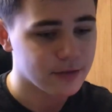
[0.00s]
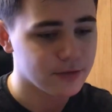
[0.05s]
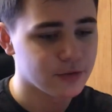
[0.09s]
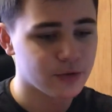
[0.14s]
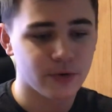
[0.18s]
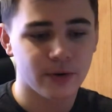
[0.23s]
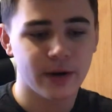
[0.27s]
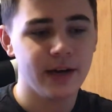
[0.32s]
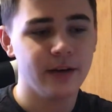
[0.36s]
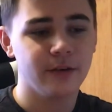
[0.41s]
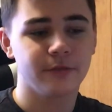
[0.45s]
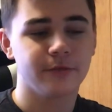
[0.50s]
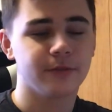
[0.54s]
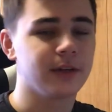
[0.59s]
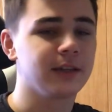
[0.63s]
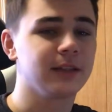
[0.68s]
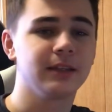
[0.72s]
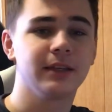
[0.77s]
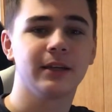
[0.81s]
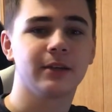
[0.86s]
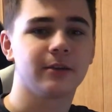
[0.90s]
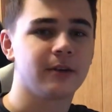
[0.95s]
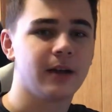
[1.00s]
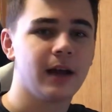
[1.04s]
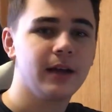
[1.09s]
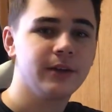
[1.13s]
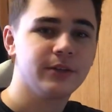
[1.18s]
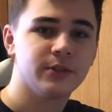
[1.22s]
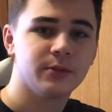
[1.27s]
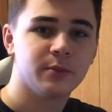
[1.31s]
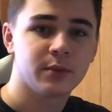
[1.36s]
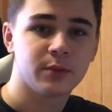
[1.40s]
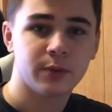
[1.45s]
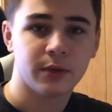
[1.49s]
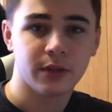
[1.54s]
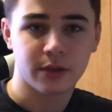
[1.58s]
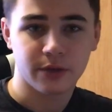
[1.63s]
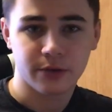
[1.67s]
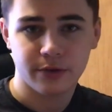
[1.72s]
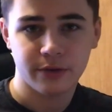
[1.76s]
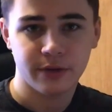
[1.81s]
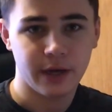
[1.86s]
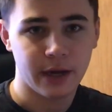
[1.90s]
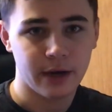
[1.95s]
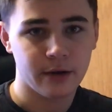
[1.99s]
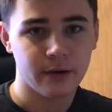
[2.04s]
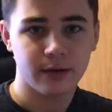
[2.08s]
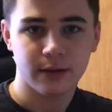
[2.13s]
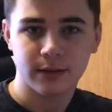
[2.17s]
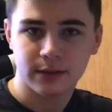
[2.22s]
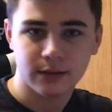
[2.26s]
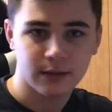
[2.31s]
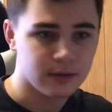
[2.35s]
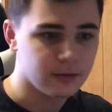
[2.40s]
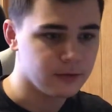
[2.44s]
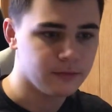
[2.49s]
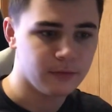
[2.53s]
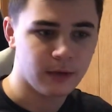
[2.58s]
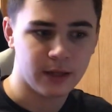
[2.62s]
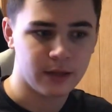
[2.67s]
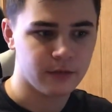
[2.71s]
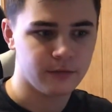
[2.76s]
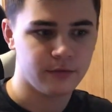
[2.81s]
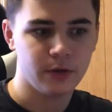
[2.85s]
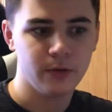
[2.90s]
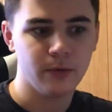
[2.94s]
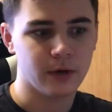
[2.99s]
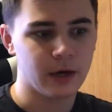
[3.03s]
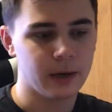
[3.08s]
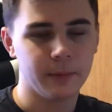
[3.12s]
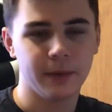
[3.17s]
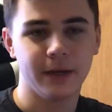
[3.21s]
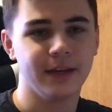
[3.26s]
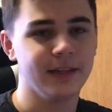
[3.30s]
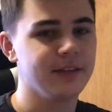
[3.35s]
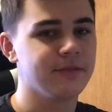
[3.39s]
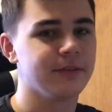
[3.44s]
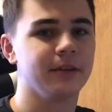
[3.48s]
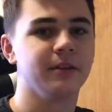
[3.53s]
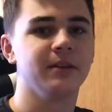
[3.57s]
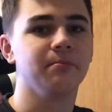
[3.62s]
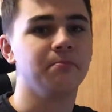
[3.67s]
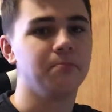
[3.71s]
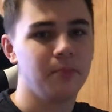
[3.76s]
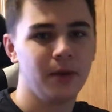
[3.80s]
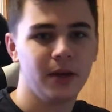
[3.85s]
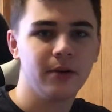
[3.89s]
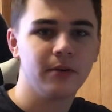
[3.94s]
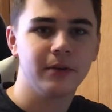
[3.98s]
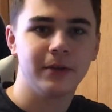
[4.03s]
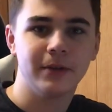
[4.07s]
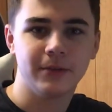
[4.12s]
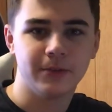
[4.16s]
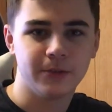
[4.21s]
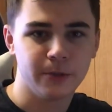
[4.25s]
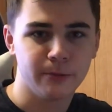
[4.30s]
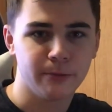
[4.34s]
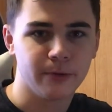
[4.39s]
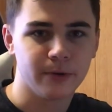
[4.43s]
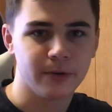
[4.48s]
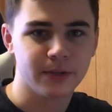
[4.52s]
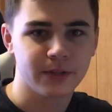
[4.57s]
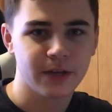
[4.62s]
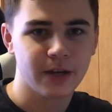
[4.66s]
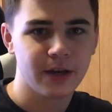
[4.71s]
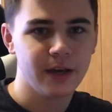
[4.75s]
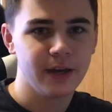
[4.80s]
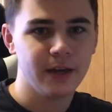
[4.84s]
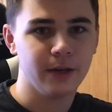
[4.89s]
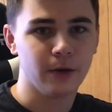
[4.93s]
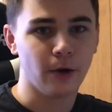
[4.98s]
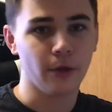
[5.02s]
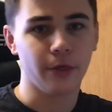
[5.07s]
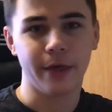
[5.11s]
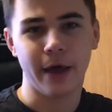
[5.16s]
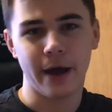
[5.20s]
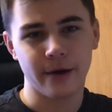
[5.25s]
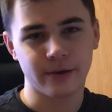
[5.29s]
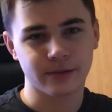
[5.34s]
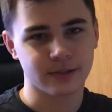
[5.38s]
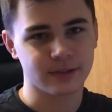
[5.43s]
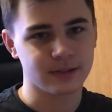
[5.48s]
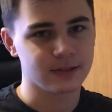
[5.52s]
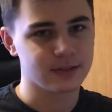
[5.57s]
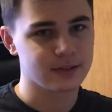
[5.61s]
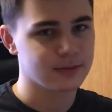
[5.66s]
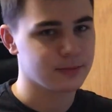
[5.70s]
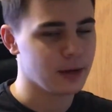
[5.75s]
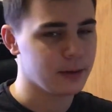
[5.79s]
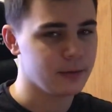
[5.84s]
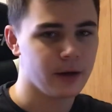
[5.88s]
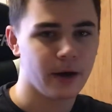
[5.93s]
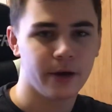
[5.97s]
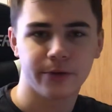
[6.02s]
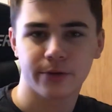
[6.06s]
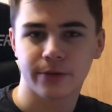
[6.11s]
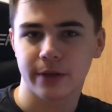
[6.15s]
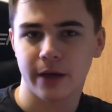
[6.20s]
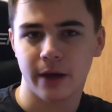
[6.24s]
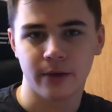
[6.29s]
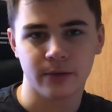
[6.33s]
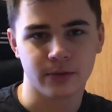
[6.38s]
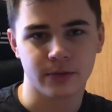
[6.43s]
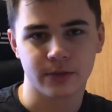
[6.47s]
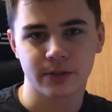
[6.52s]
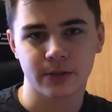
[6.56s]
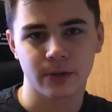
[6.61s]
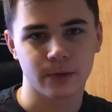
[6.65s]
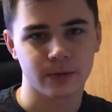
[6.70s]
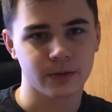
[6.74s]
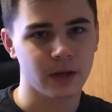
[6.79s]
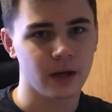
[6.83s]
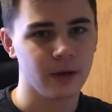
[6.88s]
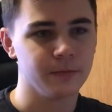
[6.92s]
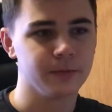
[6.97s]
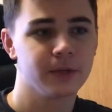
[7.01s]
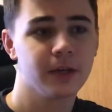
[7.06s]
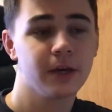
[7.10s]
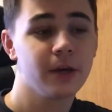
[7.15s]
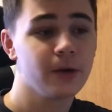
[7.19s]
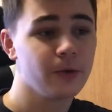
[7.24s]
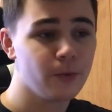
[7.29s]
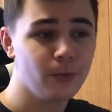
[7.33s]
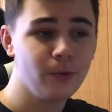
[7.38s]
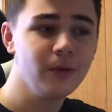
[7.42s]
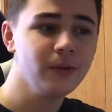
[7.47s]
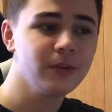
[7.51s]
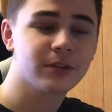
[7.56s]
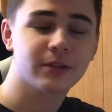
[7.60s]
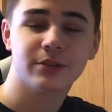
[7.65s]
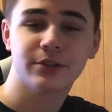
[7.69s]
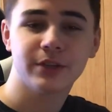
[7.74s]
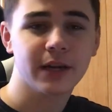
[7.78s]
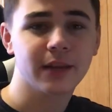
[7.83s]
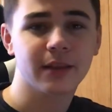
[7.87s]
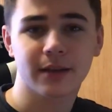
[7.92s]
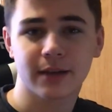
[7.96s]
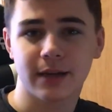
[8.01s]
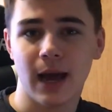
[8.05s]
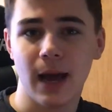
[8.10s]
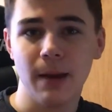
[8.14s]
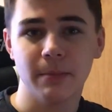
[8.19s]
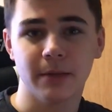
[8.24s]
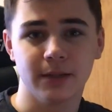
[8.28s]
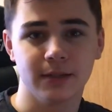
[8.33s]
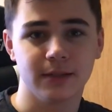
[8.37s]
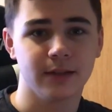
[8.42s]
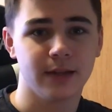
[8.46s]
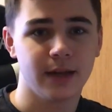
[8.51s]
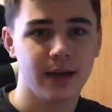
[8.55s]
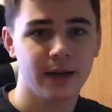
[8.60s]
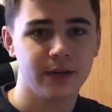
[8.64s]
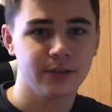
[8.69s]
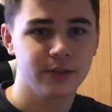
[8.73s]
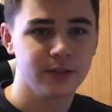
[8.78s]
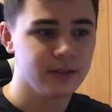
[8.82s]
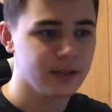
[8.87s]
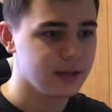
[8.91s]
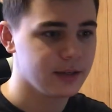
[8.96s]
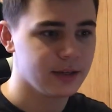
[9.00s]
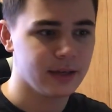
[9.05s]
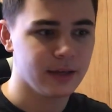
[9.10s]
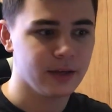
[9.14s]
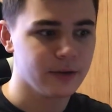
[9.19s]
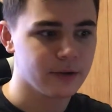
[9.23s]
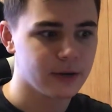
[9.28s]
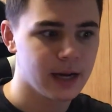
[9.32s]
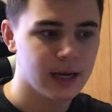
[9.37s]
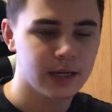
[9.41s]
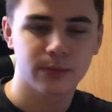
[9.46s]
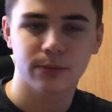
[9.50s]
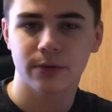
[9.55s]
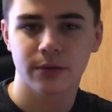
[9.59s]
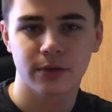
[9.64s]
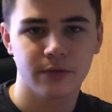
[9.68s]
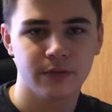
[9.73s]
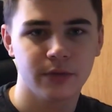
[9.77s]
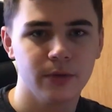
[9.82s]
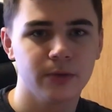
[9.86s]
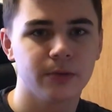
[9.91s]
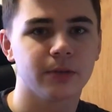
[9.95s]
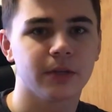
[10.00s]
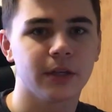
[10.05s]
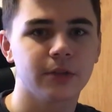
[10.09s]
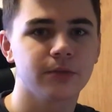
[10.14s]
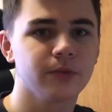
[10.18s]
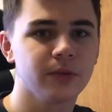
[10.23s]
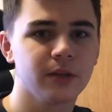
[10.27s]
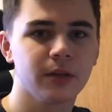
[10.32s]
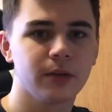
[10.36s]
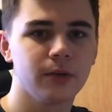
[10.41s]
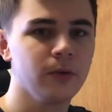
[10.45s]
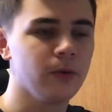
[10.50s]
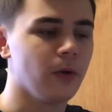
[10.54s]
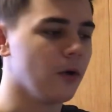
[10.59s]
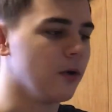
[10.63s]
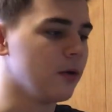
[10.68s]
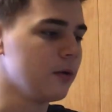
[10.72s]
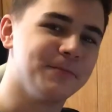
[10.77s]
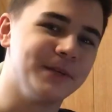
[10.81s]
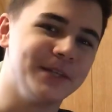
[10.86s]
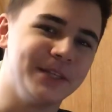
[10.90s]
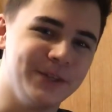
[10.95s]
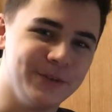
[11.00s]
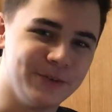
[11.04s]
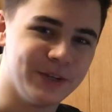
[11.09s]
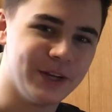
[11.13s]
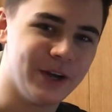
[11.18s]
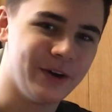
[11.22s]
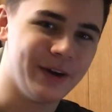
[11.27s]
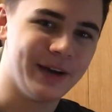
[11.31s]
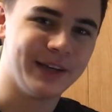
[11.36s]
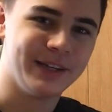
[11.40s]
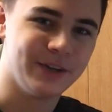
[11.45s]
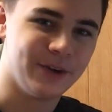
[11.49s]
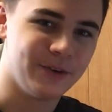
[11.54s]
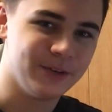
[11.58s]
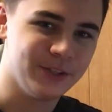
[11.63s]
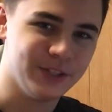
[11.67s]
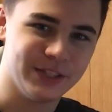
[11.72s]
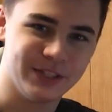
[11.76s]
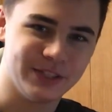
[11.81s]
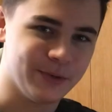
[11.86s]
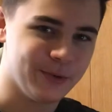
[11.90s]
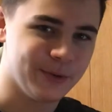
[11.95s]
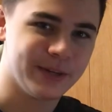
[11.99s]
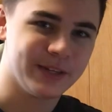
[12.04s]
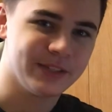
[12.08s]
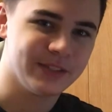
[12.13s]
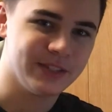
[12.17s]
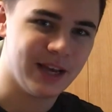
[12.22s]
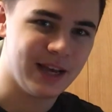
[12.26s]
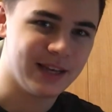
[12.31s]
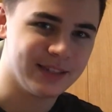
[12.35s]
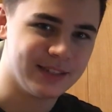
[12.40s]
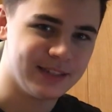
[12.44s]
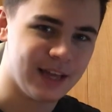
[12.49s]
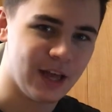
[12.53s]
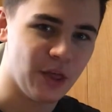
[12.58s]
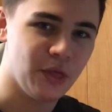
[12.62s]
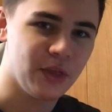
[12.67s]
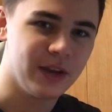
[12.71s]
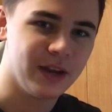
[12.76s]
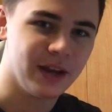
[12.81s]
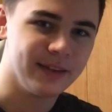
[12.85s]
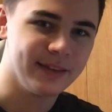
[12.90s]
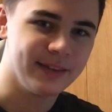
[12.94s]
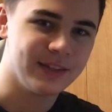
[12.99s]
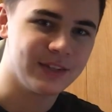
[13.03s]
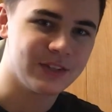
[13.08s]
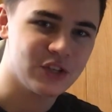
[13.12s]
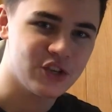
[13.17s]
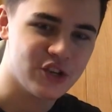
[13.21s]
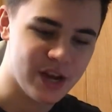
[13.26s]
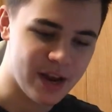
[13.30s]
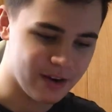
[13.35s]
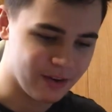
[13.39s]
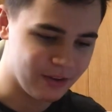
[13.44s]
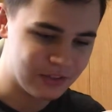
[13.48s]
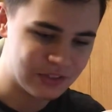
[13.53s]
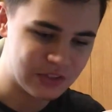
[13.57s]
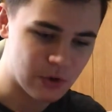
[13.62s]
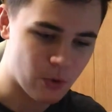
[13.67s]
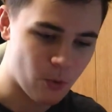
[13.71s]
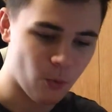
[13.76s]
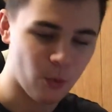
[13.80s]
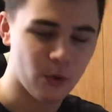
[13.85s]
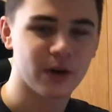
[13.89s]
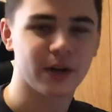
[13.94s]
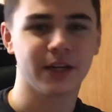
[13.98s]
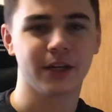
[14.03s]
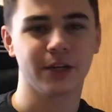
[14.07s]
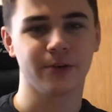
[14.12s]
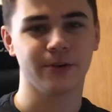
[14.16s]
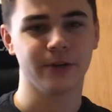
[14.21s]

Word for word: of great friendly interaction between the creator and the and the viewer. I mean, even bigger YouTubers, you know, thousands, maybe a hundred thousand or so subs, will check the comments and actually like interact with their viewers, and that's really cool. But you know I don't just criticize nothing on this channel, so we're gonna